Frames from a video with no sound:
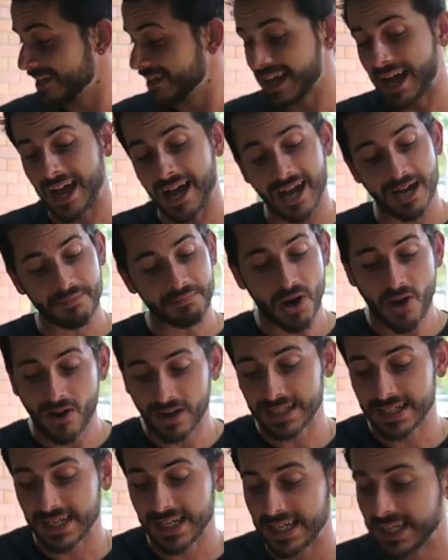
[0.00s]
um,
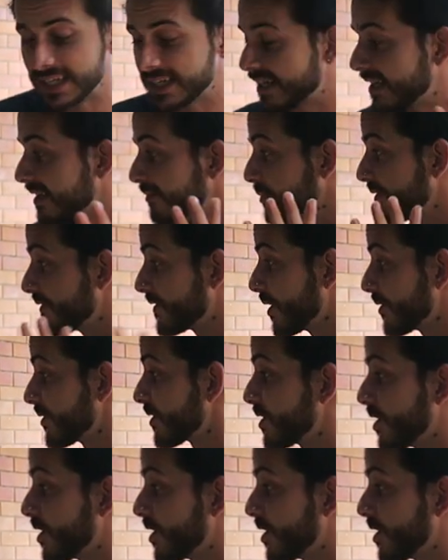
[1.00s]
higher here, we've got the